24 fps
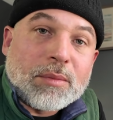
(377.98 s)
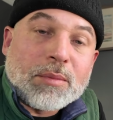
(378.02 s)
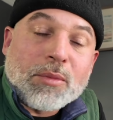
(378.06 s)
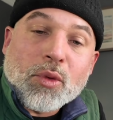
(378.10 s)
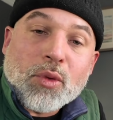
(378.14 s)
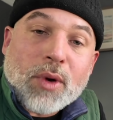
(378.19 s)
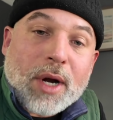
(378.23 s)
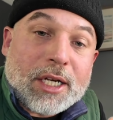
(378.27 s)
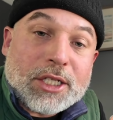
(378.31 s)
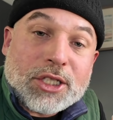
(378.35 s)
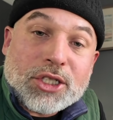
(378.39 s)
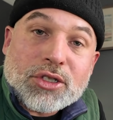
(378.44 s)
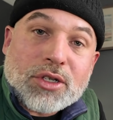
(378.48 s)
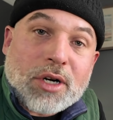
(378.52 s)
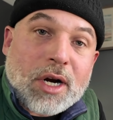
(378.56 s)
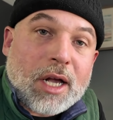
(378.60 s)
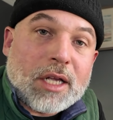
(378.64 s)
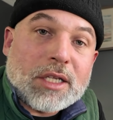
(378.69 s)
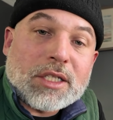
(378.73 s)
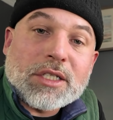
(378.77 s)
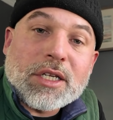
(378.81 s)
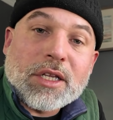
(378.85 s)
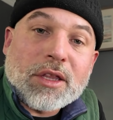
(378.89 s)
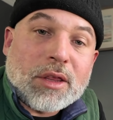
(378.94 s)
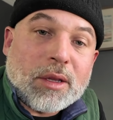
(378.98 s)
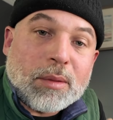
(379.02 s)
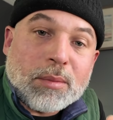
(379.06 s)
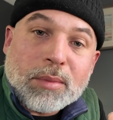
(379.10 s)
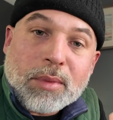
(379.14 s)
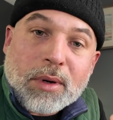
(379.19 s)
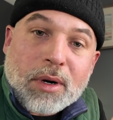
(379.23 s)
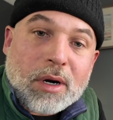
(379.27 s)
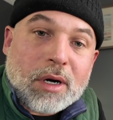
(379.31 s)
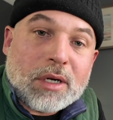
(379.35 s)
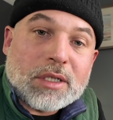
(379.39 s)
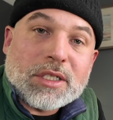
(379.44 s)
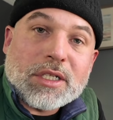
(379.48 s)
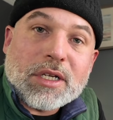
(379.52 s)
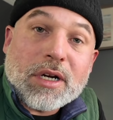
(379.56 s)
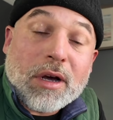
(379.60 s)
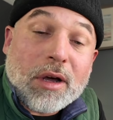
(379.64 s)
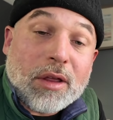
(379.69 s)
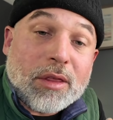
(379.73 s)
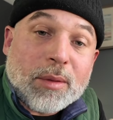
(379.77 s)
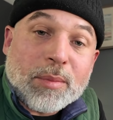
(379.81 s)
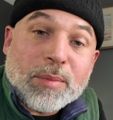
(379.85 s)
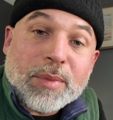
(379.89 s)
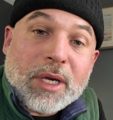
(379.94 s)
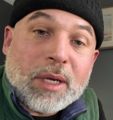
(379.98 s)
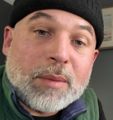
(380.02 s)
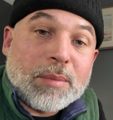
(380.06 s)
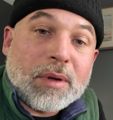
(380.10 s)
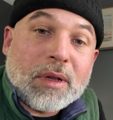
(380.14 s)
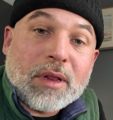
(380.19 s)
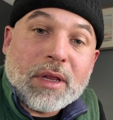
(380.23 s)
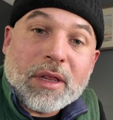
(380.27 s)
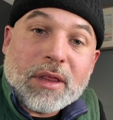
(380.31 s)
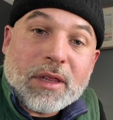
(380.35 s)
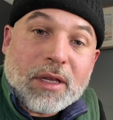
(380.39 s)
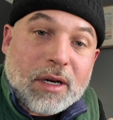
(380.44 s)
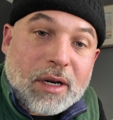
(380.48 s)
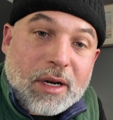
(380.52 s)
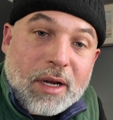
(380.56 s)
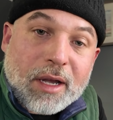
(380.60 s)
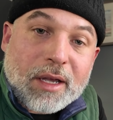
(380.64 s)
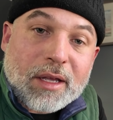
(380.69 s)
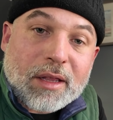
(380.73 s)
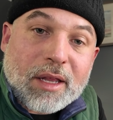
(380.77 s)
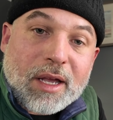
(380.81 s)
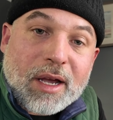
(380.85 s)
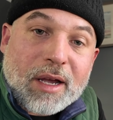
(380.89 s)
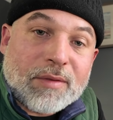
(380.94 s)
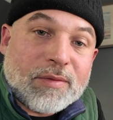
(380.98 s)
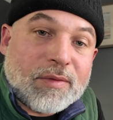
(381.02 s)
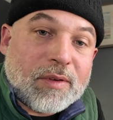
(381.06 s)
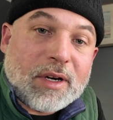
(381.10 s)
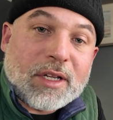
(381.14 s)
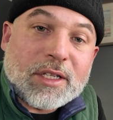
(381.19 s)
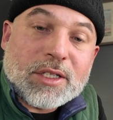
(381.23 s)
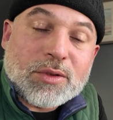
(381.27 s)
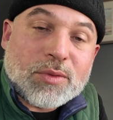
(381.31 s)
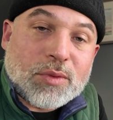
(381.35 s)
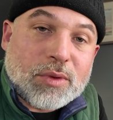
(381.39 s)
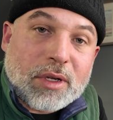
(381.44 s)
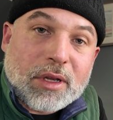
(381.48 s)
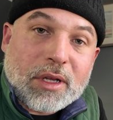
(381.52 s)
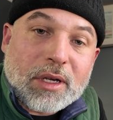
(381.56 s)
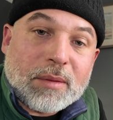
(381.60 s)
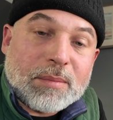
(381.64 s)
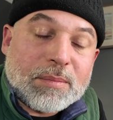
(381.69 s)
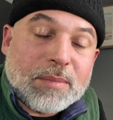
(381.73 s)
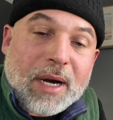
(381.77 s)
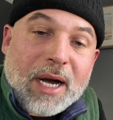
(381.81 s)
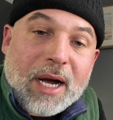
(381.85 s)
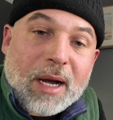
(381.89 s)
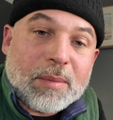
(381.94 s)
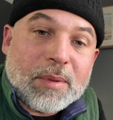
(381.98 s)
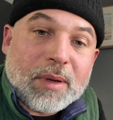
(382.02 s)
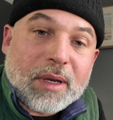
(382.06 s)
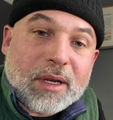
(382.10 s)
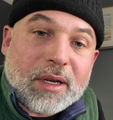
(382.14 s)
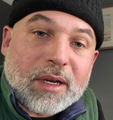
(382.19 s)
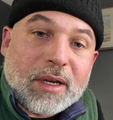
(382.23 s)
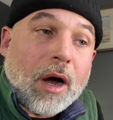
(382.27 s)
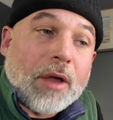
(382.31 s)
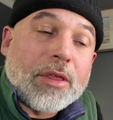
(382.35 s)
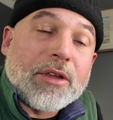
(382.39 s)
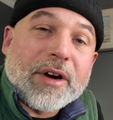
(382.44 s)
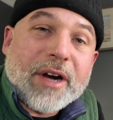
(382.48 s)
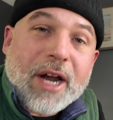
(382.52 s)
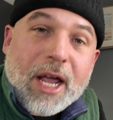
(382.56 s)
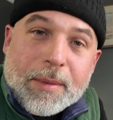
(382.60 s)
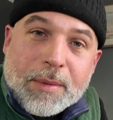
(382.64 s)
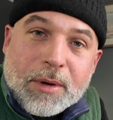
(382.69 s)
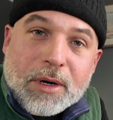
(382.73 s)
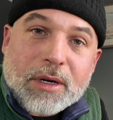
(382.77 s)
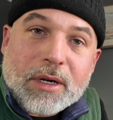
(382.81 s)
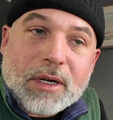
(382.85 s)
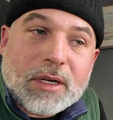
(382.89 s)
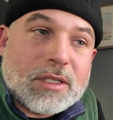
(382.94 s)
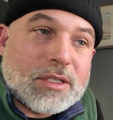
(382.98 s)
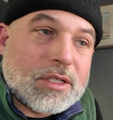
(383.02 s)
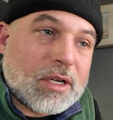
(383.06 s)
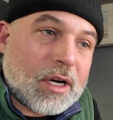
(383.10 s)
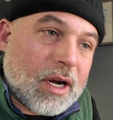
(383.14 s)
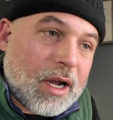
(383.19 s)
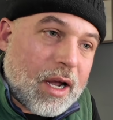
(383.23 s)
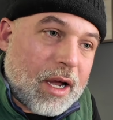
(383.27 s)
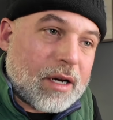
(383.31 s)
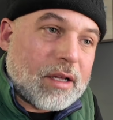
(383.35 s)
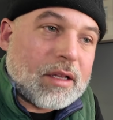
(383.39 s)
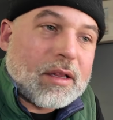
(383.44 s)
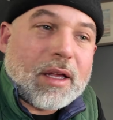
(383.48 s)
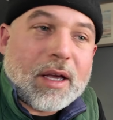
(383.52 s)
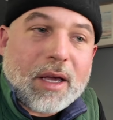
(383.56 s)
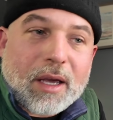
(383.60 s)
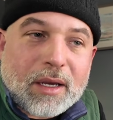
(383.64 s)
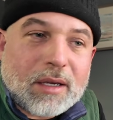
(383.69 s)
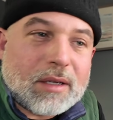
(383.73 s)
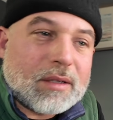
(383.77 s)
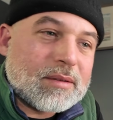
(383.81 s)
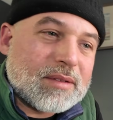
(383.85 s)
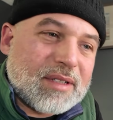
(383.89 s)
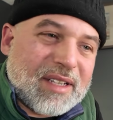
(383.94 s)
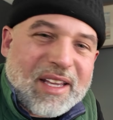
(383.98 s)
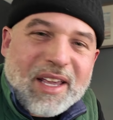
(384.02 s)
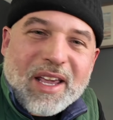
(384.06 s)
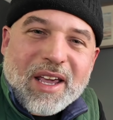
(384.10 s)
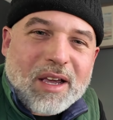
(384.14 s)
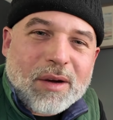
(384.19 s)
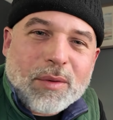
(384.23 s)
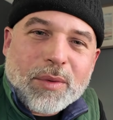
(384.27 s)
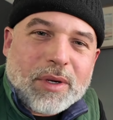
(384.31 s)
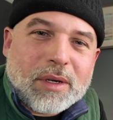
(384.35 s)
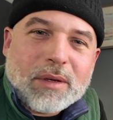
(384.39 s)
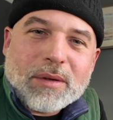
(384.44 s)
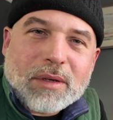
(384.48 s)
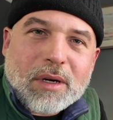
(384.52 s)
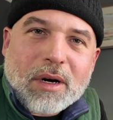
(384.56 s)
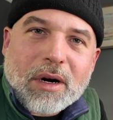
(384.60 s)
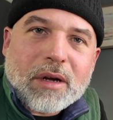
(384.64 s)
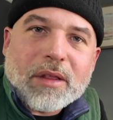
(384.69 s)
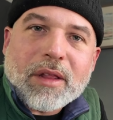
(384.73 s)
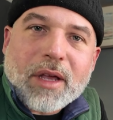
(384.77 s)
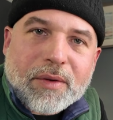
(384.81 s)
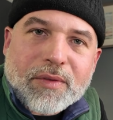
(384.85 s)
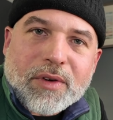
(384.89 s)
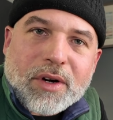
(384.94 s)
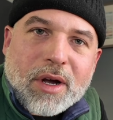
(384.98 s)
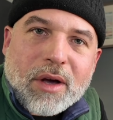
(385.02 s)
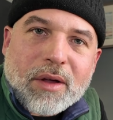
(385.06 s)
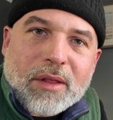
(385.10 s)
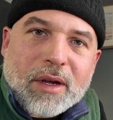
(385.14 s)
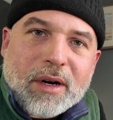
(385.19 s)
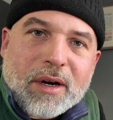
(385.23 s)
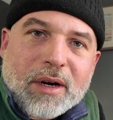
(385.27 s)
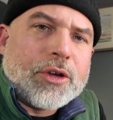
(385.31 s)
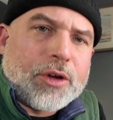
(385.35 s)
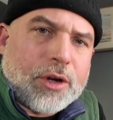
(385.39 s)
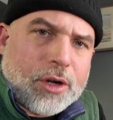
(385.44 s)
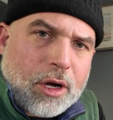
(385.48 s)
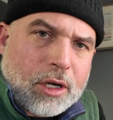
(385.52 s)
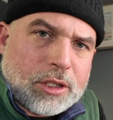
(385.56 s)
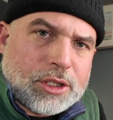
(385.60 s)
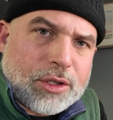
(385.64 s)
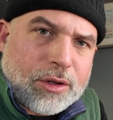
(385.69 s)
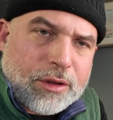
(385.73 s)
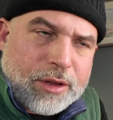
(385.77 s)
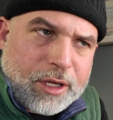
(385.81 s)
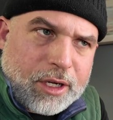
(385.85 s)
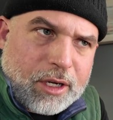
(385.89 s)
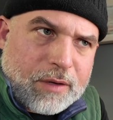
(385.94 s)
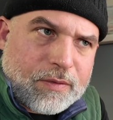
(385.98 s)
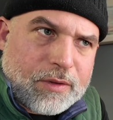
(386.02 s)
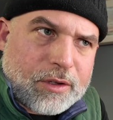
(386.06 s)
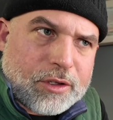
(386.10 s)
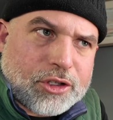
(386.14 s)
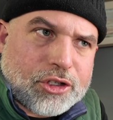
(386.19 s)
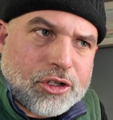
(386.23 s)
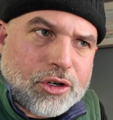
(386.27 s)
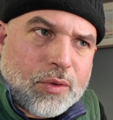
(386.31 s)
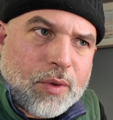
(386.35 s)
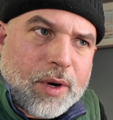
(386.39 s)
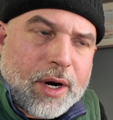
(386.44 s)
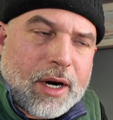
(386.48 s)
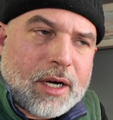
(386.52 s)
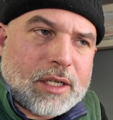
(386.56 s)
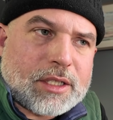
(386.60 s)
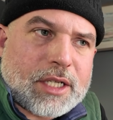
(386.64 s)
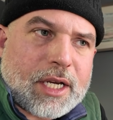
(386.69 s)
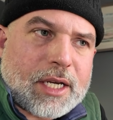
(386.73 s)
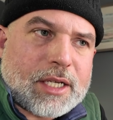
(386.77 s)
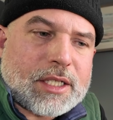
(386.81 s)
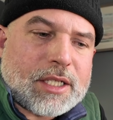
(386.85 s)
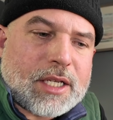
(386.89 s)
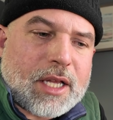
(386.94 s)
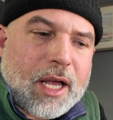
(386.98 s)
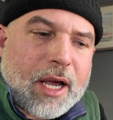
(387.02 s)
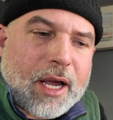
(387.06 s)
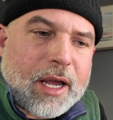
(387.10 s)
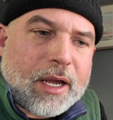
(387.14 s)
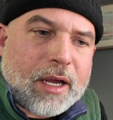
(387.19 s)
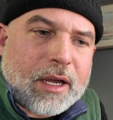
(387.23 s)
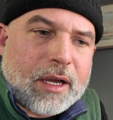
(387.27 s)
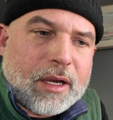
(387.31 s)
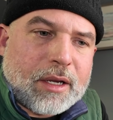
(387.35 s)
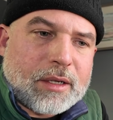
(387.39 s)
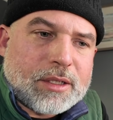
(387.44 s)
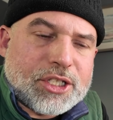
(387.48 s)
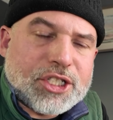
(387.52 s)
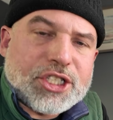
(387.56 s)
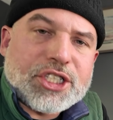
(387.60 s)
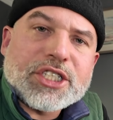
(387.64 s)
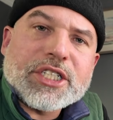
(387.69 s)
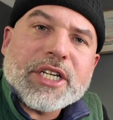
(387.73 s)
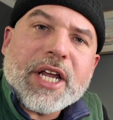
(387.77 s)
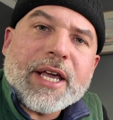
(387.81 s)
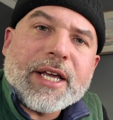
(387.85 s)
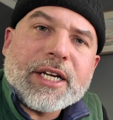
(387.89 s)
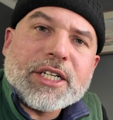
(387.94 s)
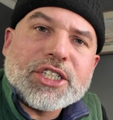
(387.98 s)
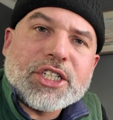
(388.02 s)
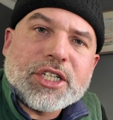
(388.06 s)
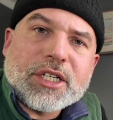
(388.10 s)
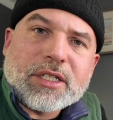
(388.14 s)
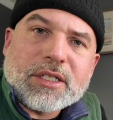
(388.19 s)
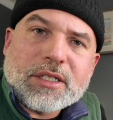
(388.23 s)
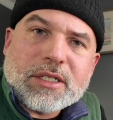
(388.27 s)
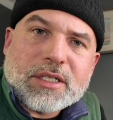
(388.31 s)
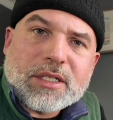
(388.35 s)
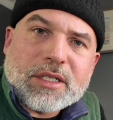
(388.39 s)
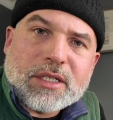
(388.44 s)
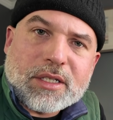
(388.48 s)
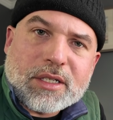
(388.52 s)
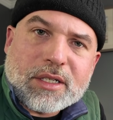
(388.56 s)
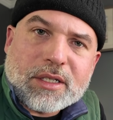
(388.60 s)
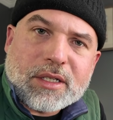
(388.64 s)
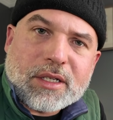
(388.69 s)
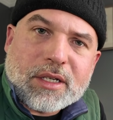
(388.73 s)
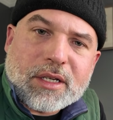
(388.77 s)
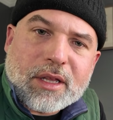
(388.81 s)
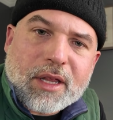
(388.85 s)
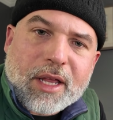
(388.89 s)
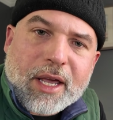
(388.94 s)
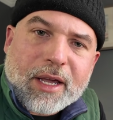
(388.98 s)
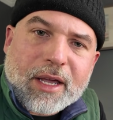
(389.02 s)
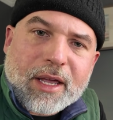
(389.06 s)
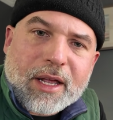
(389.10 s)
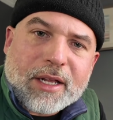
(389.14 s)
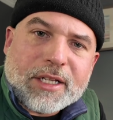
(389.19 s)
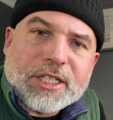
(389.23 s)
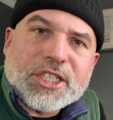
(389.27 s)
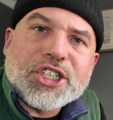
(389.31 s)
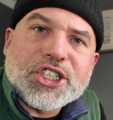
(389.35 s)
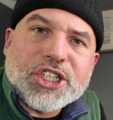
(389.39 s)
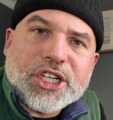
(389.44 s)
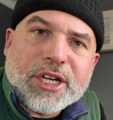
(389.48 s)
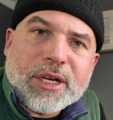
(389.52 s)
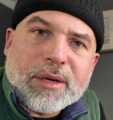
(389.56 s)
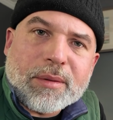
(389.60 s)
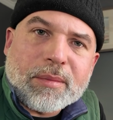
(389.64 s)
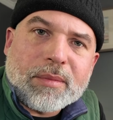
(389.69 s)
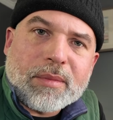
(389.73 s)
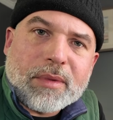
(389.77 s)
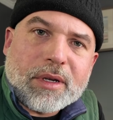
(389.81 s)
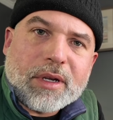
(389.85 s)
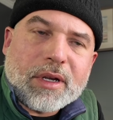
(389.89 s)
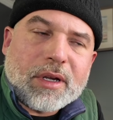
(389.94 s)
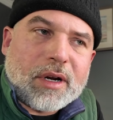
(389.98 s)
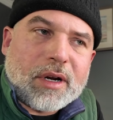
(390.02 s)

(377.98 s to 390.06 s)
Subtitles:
restaurants and the bars and all the people in the nightlife, and it's really popping. Other neighborhoods are kind of like, yeah, we hardly ever go there. You can also think of the squares as like stations, like at a gym,